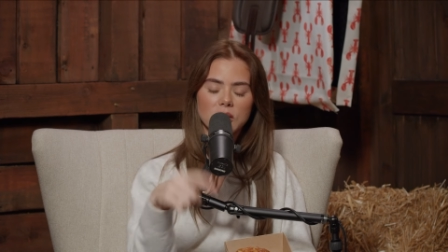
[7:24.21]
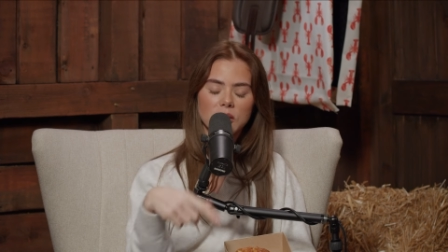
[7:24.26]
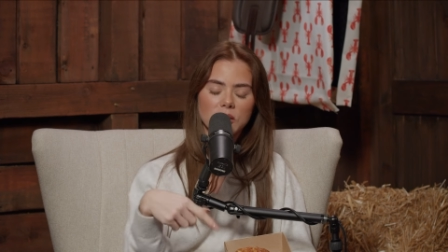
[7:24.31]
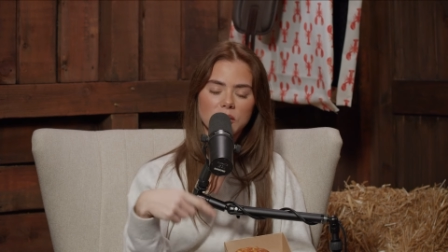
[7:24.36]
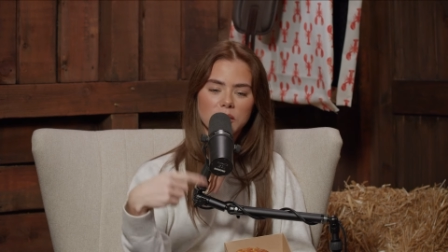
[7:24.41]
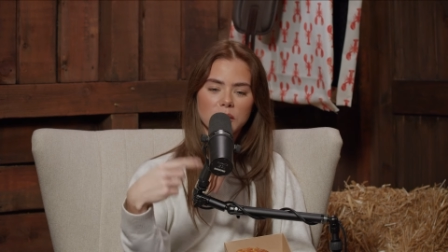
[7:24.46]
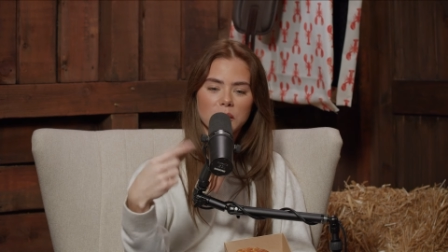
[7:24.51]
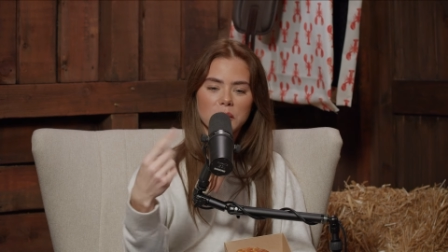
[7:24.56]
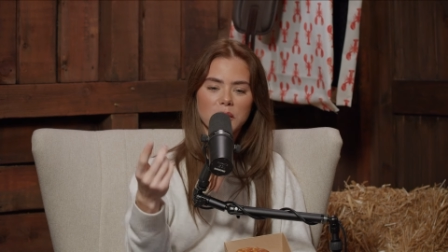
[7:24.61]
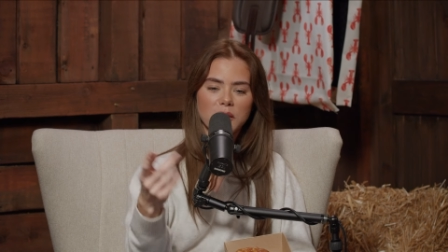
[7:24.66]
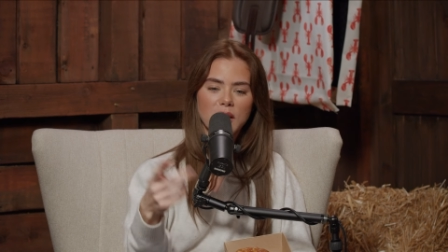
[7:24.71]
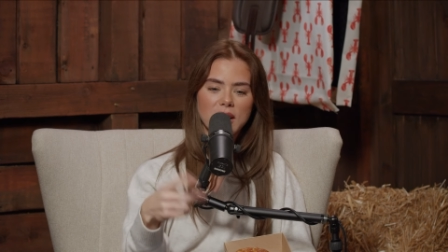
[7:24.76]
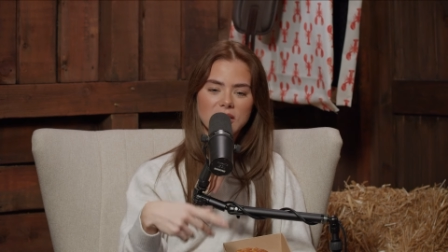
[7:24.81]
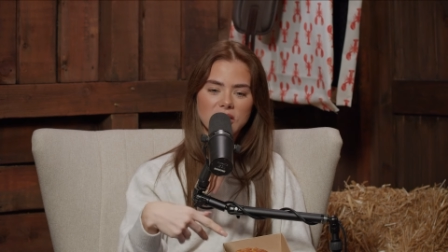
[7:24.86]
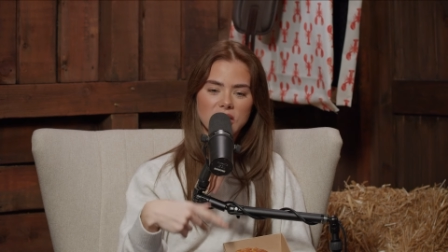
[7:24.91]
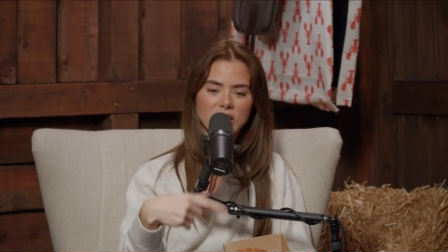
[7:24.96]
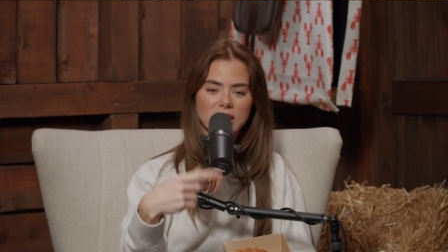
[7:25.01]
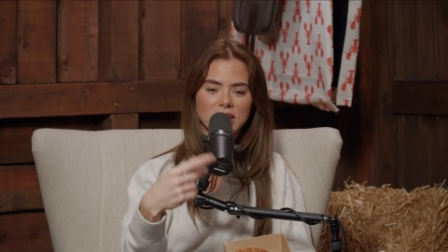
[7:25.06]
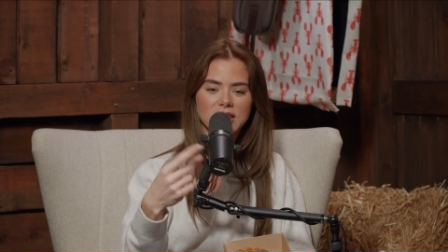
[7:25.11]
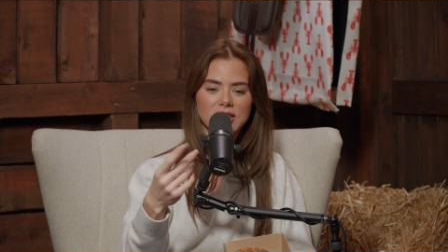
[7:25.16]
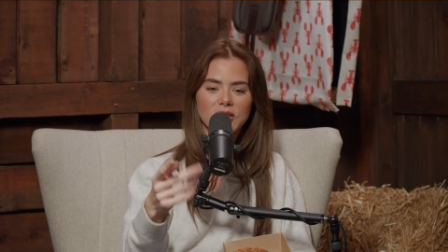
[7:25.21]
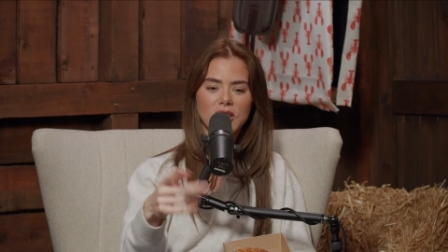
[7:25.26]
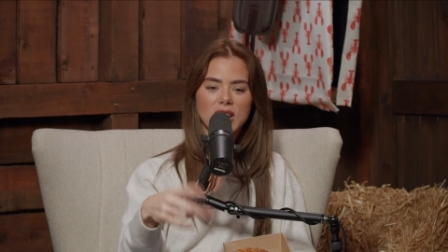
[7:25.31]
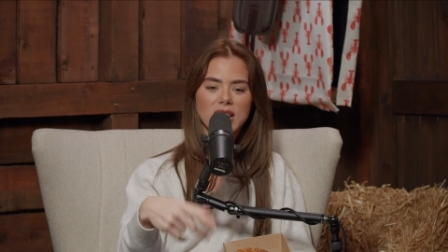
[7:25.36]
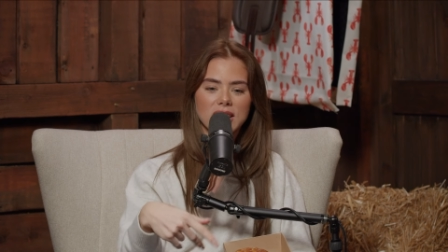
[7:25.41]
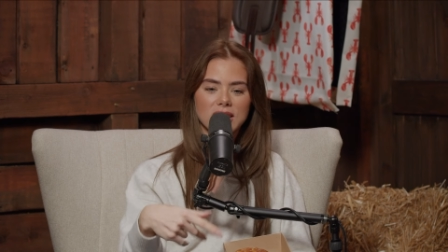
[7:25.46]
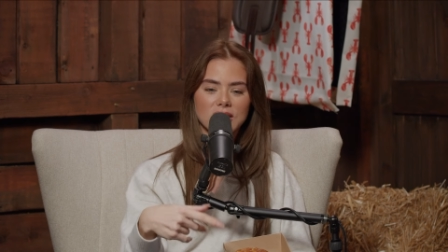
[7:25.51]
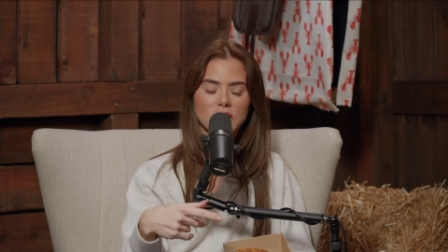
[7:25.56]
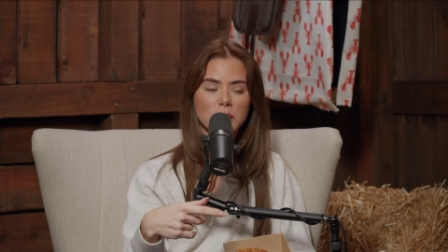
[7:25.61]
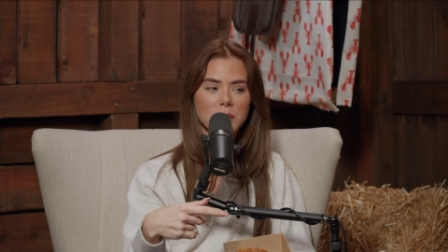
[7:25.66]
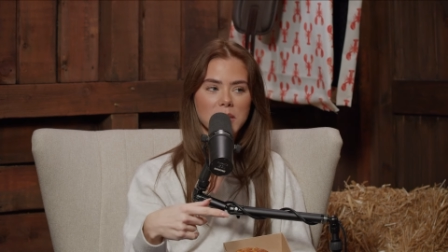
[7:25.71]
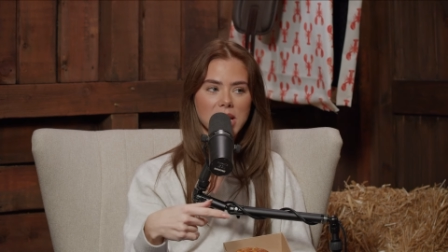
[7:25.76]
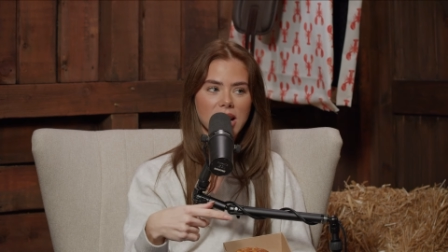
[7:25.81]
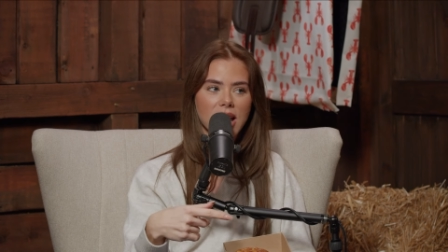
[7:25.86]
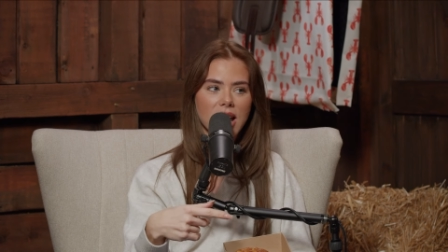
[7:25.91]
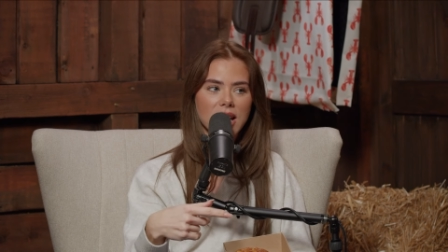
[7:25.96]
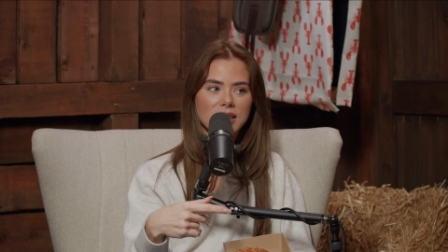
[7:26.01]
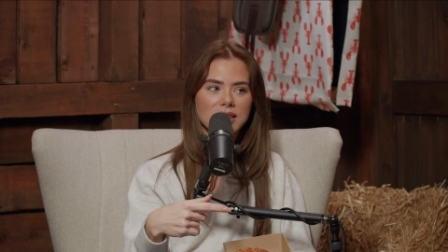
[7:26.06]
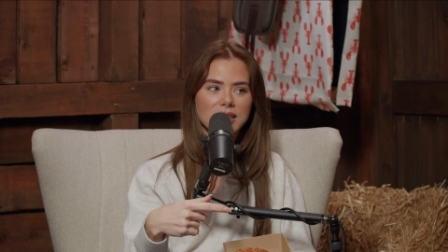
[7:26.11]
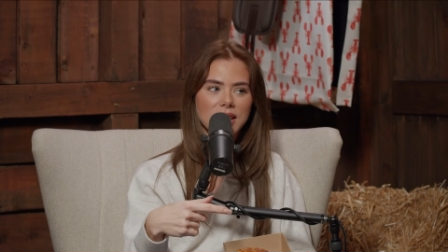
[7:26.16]
Should refresh in the screen. It took me
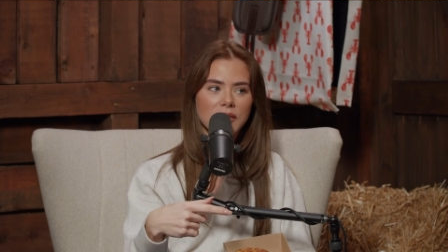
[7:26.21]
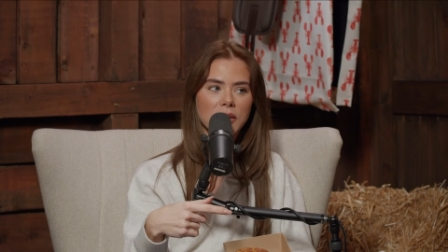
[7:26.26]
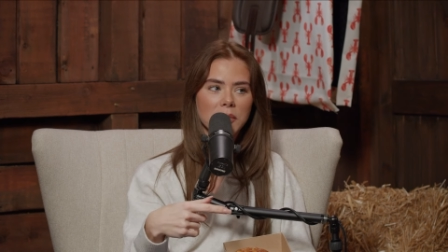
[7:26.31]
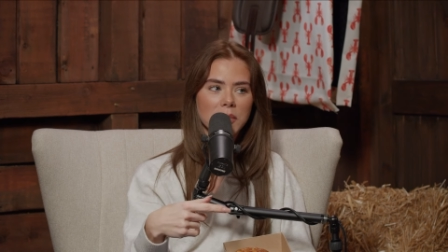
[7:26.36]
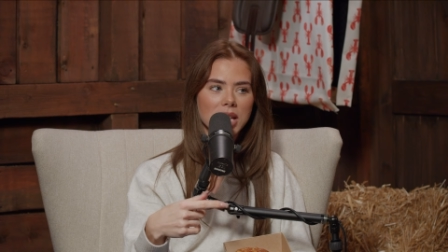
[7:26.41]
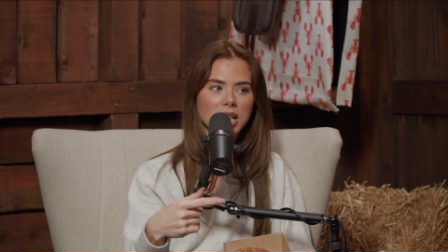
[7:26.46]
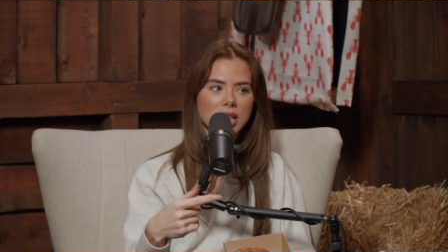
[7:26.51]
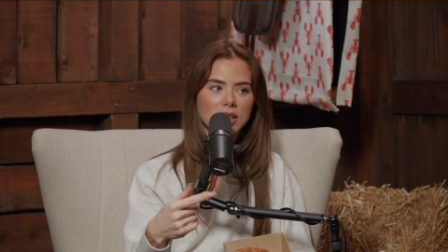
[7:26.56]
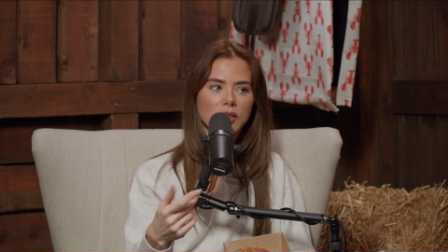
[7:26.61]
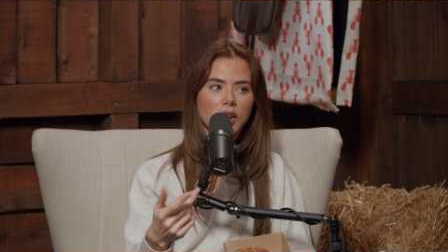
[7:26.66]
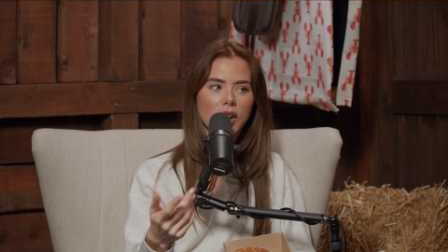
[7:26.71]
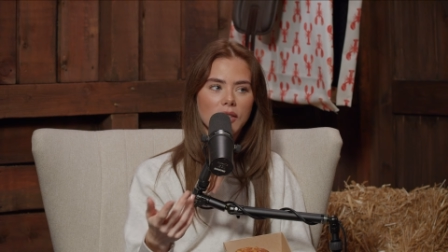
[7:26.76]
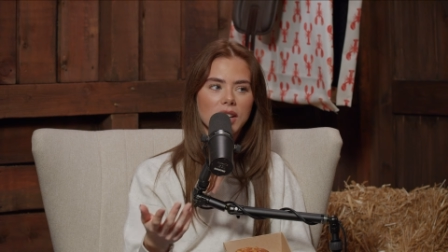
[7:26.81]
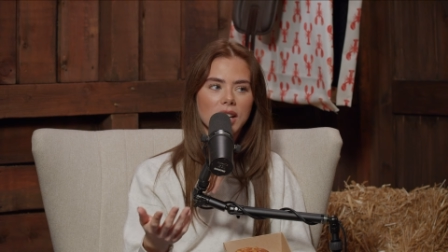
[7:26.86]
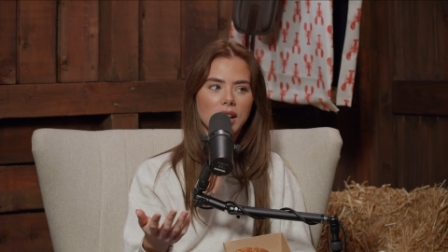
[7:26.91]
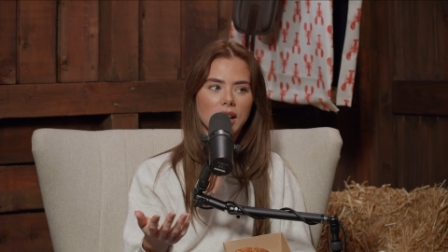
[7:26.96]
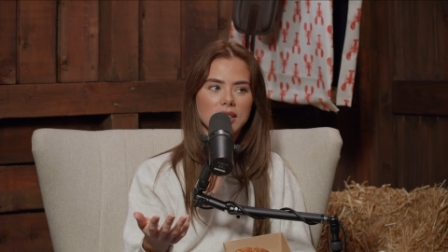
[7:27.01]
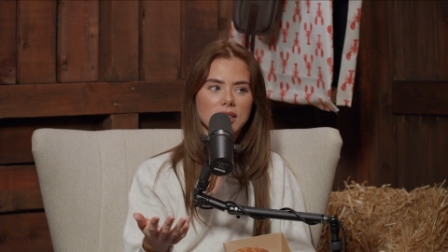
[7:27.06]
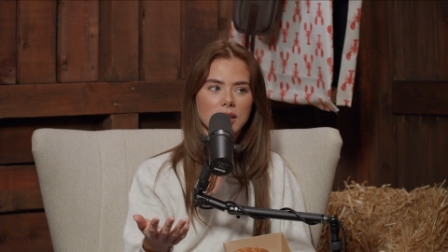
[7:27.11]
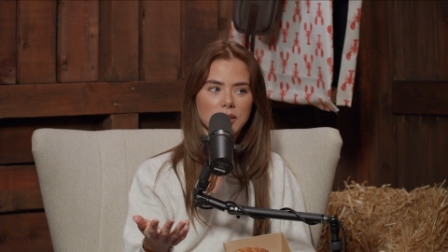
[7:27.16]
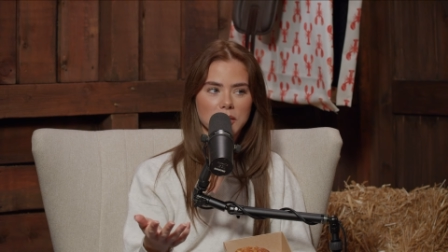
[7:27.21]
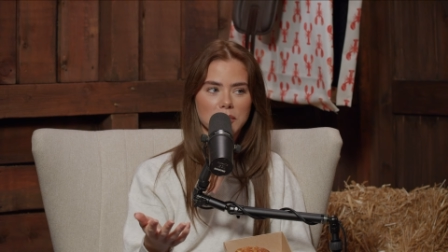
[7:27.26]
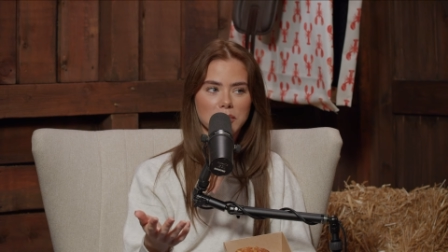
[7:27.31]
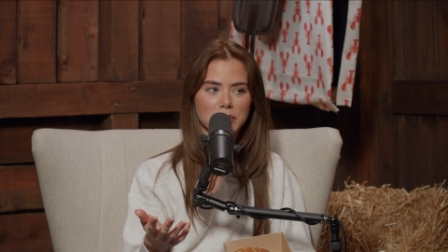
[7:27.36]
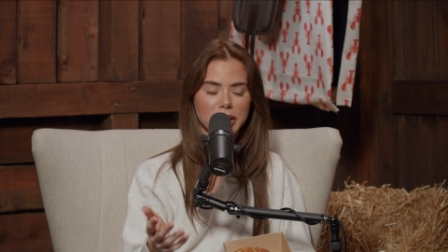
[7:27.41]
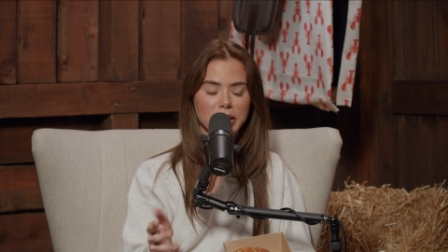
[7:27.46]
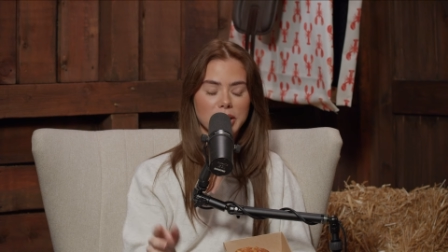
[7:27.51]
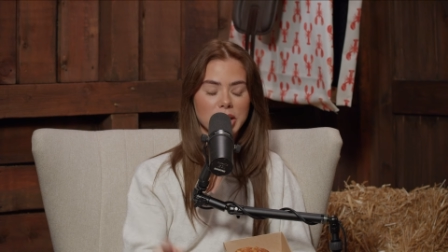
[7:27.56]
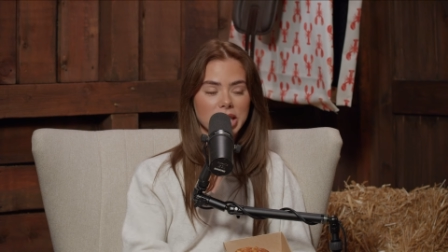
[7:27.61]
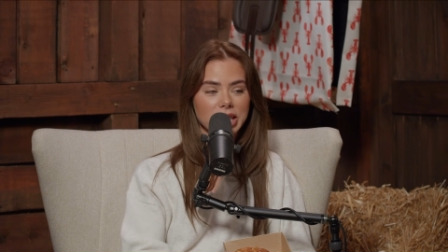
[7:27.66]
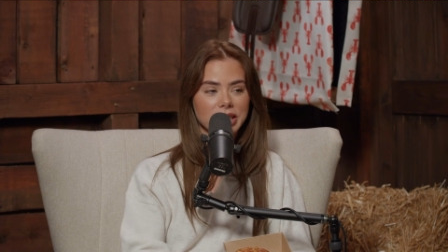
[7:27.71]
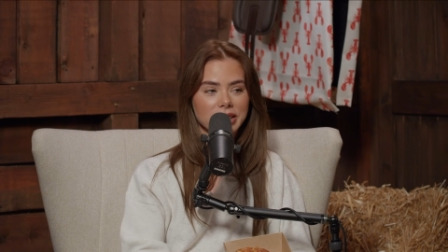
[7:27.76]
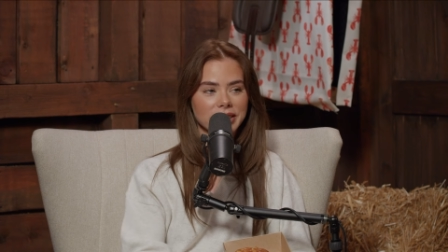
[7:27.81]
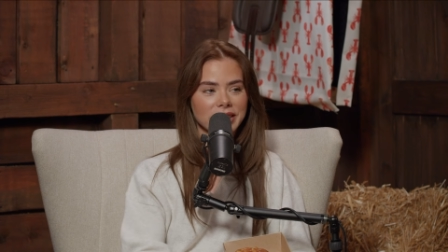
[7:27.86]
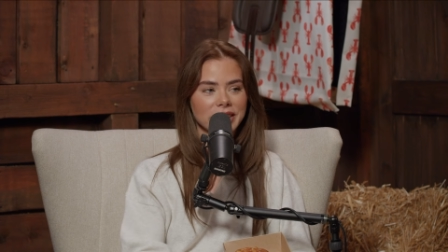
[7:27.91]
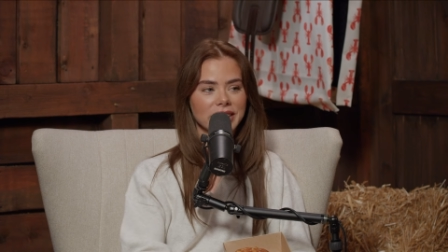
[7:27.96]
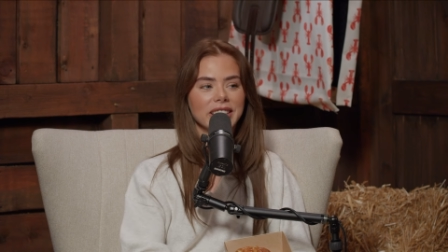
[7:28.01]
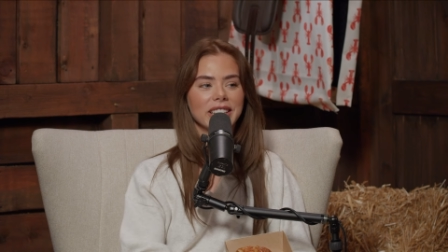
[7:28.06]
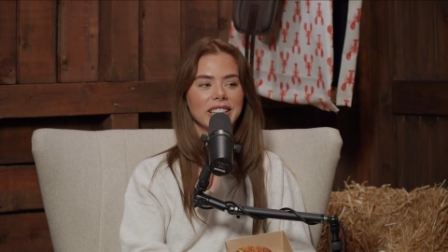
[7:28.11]
like seven minutes before I realised I was on Bluetooth.